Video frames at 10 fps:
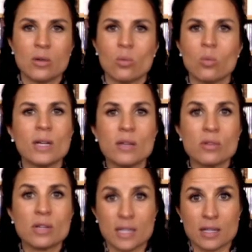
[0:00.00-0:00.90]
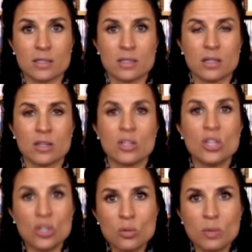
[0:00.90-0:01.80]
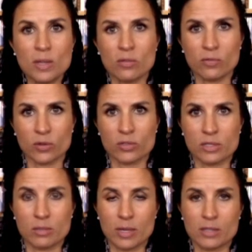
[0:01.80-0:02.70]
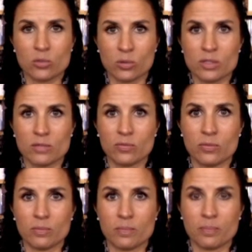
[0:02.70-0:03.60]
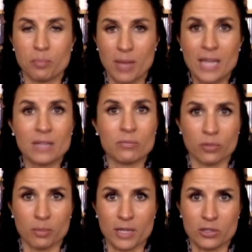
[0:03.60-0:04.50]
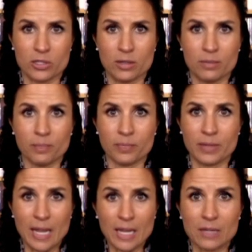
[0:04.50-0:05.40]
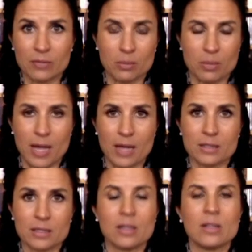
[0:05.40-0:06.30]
Whatever it is, you be the first and best source of bad information, negative impacts.